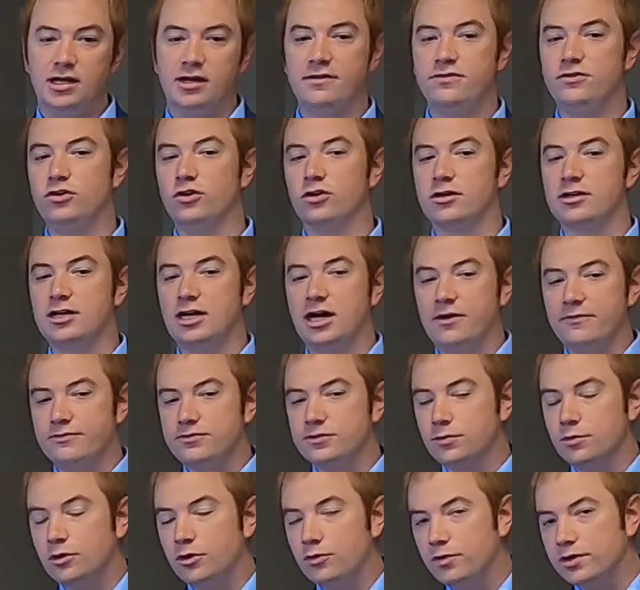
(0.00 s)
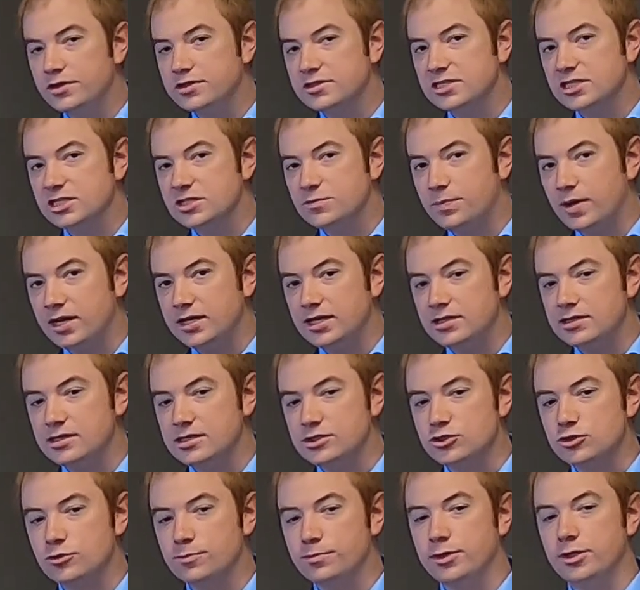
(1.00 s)
If you're comfortable with suspending
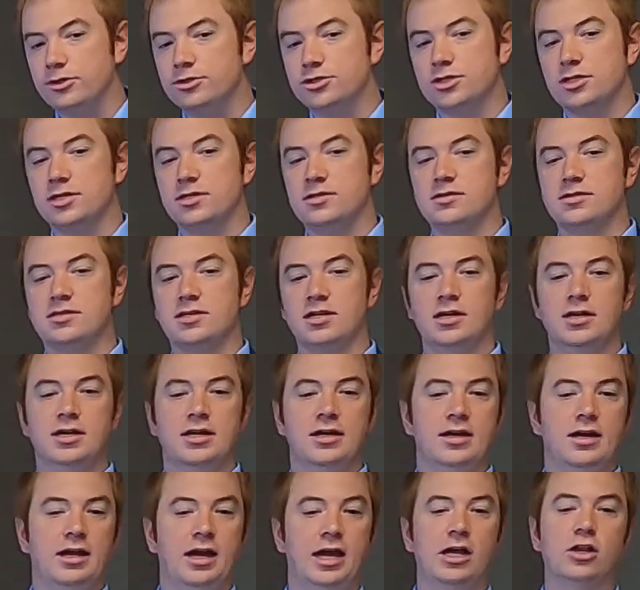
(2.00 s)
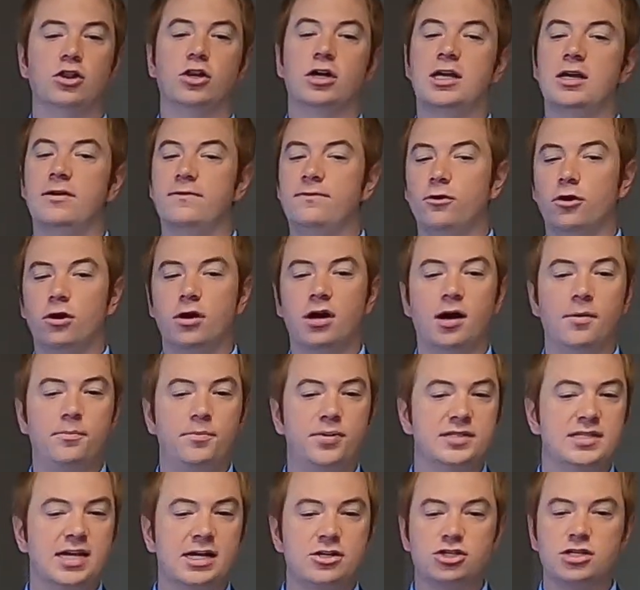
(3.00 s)
distributions and looking for a
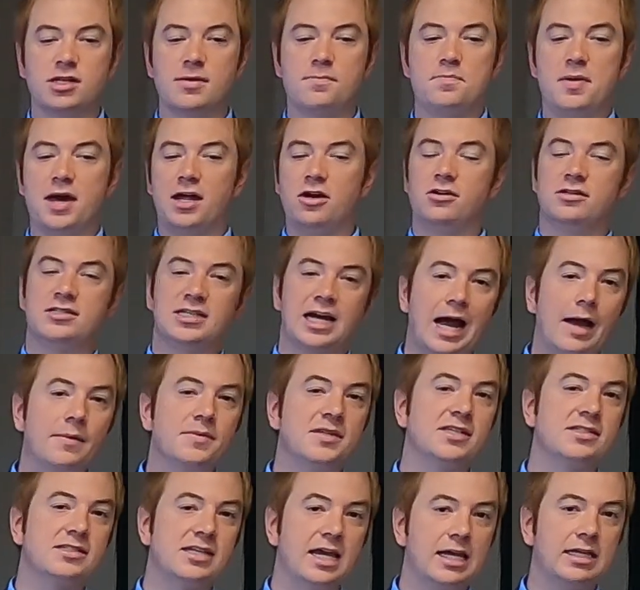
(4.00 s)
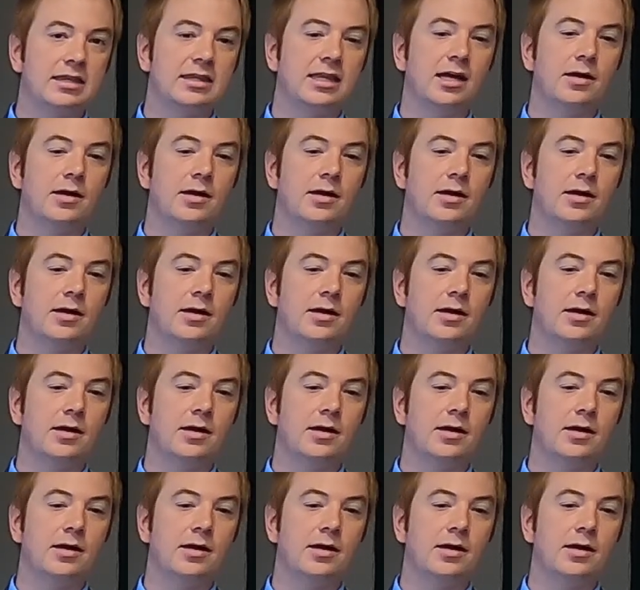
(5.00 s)
potentially better time to take